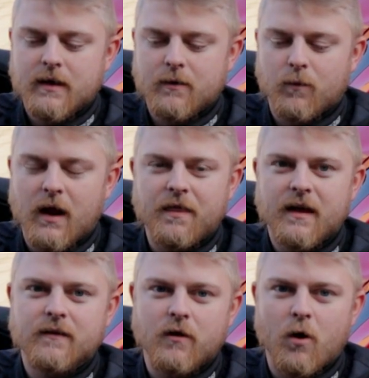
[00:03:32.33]
When I
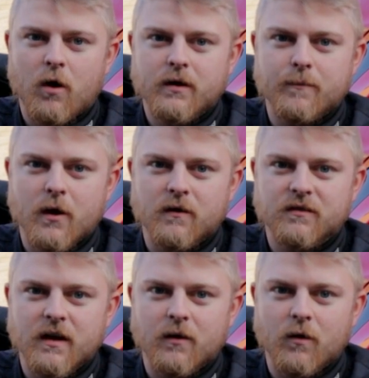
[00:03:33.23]
think of a Honda
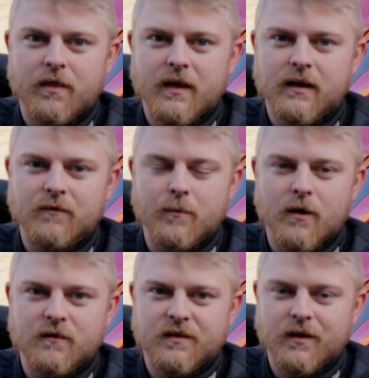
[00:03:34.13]
motorcycle, I think of a
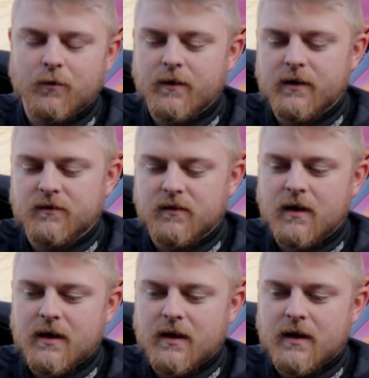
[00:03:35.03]
motorcycle that's